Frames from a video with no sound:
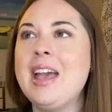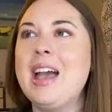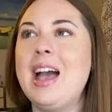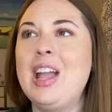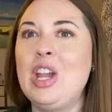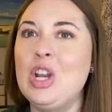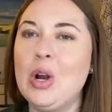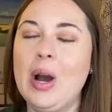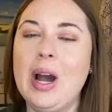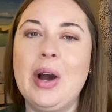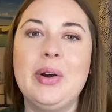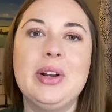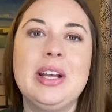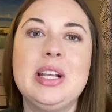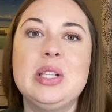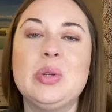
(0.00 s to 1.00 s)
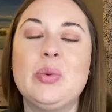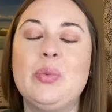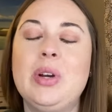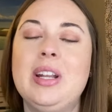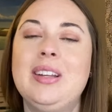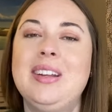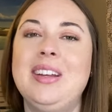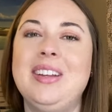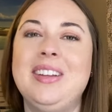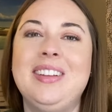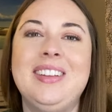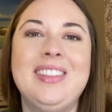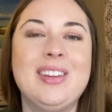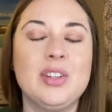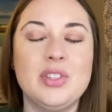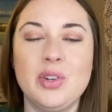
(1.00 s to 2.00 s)
And you know how it is when
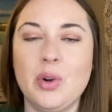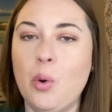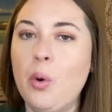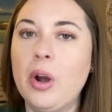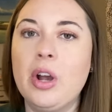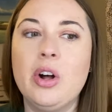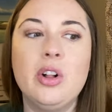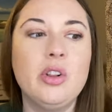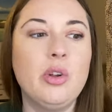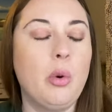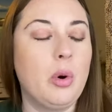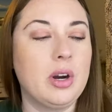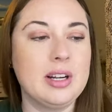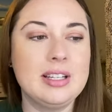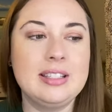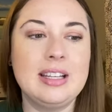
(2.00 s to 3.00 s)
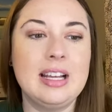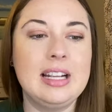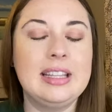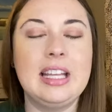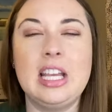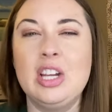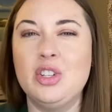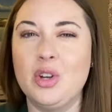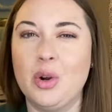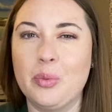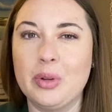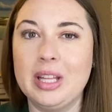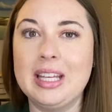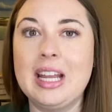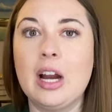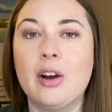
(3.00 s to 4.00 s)
there's an oil or a scent that you don't
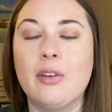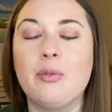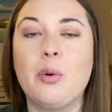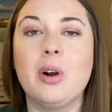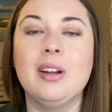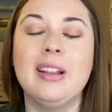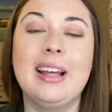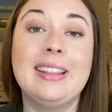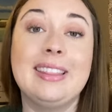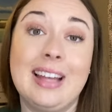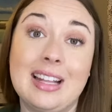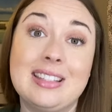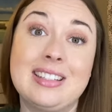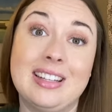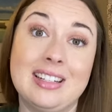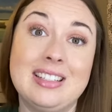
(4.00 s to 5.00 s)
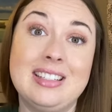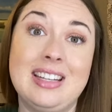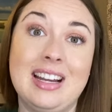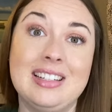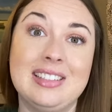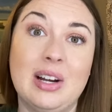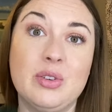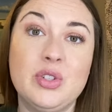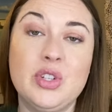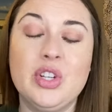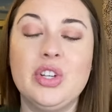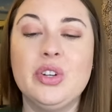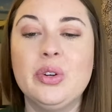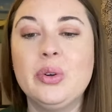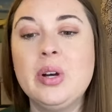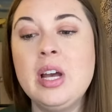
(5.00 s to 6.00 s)
really care for, like that's going to stand out to
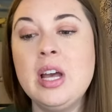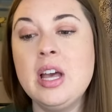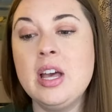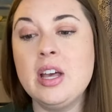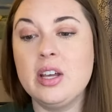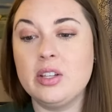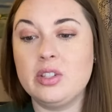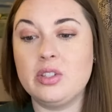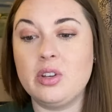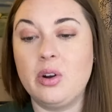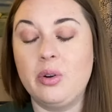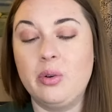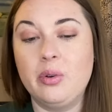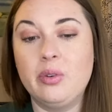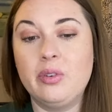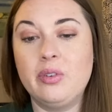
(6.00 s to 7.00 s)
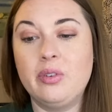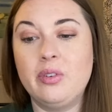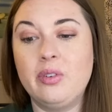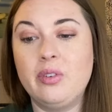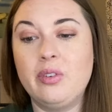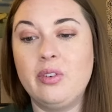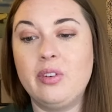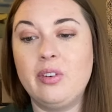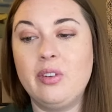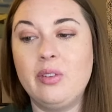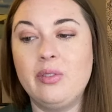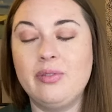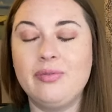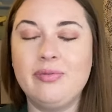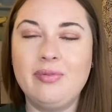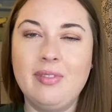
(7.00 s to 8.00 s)
you. So
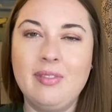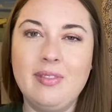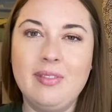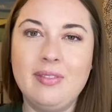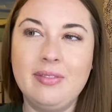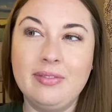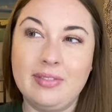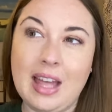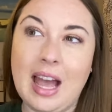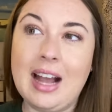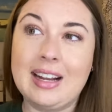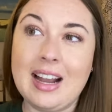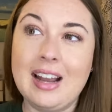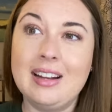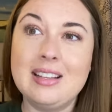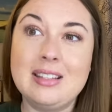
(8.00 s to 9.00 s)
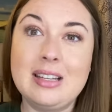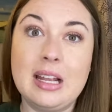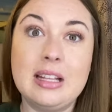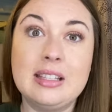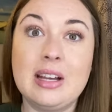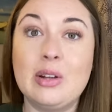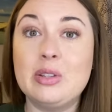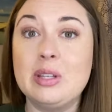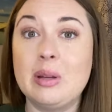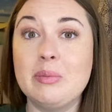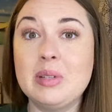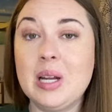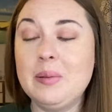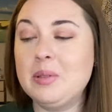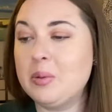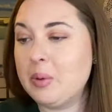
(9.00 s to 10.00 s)
that kind of stands out
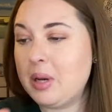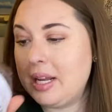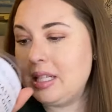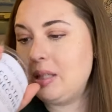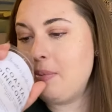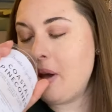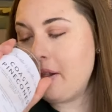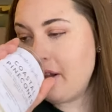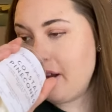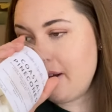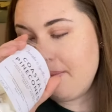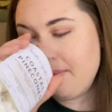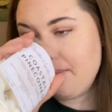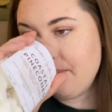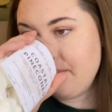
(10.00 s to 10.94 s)
sometimes when I smell it.